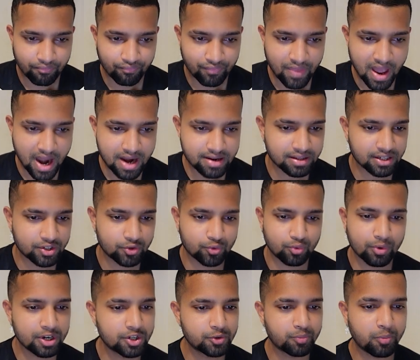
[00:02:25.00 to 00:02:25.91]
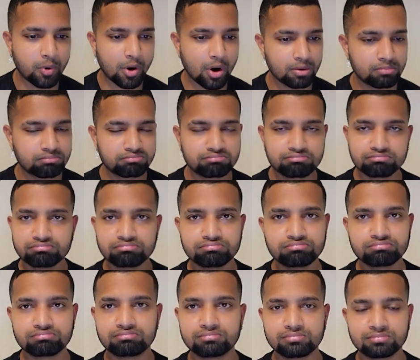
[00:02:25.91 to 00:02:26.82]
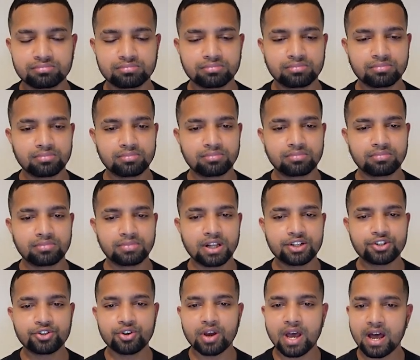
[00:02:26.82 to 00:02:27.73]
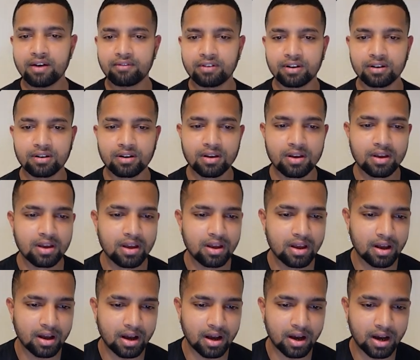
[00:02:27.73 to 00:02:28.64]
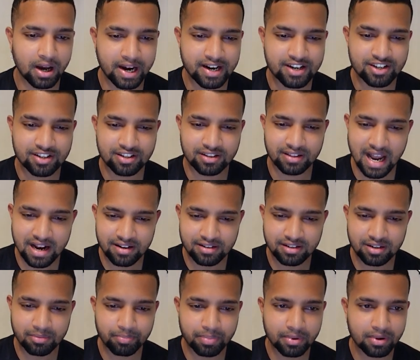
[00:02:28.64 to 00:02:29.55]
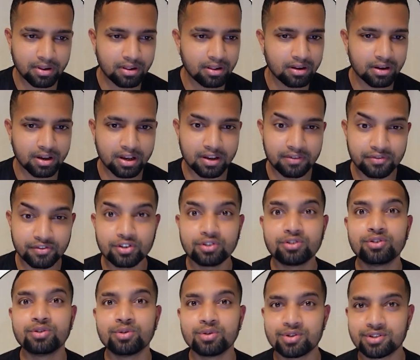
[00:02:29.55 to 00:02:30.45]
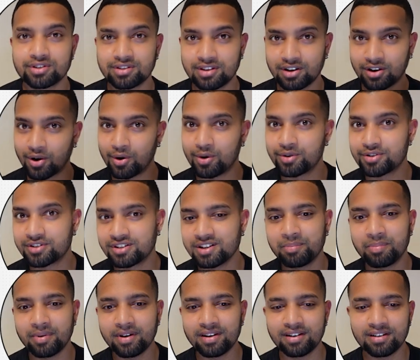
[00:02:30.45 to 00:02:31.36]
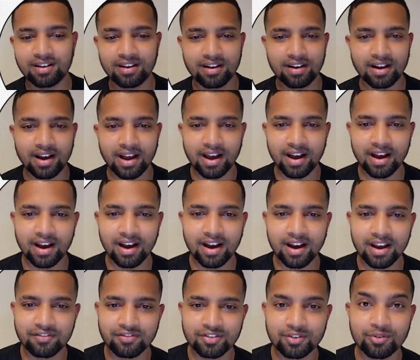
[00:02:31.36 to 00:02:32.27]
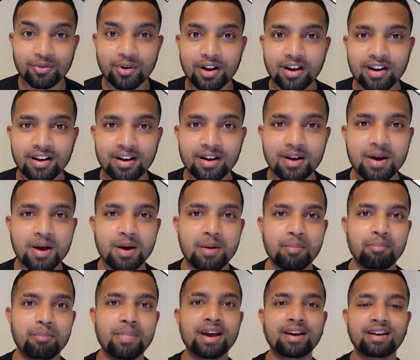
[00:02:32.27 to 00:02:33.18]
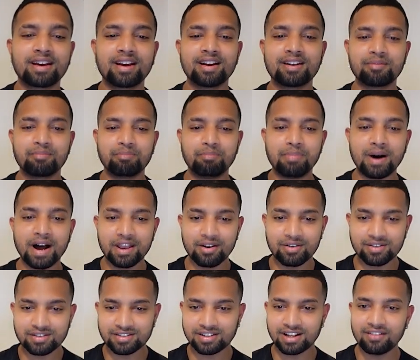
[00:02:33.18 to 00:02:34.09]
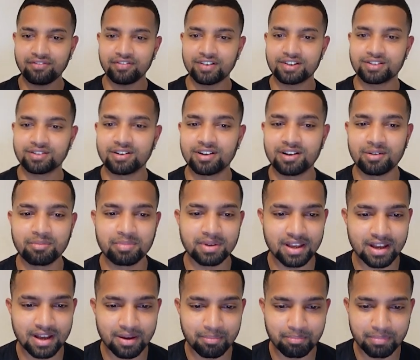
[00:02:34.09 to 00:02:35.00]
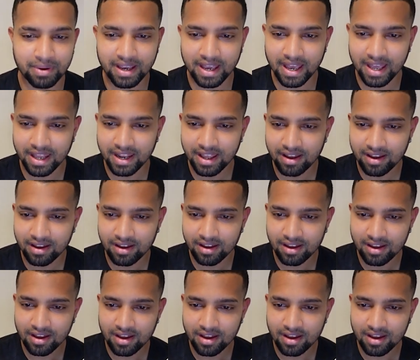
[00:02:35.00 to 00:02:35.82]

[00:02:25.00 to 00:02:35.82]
That's the sweet spot. That you have it. It's that simple. If you use the code snippet, if you want to make it by yourself, it's gonna be a big headache.